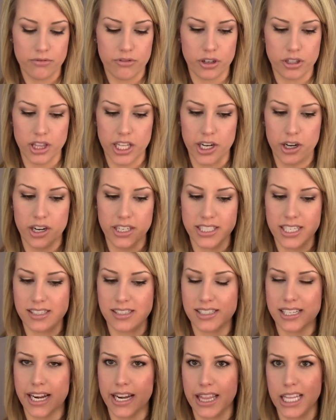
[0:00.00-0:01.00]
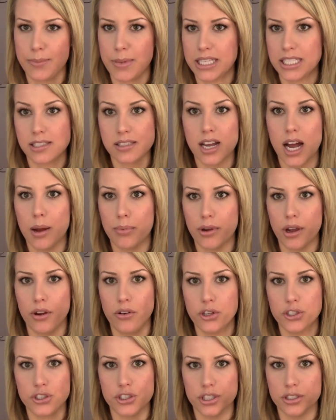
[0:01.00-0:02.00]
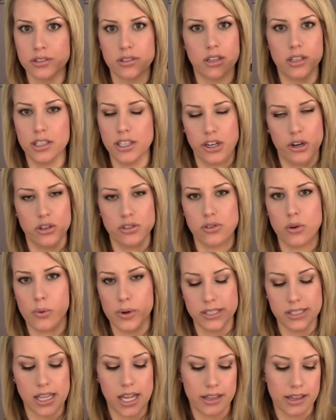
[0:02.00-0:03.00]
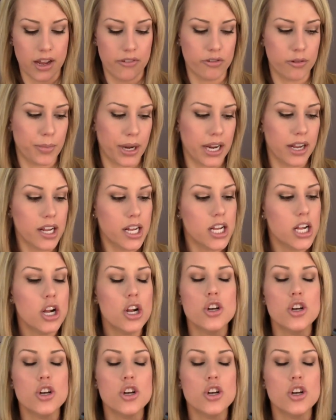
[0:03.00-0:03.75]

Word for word: For glitter. It doesn't say anything about this top coat. It's just glitter is always like that for me.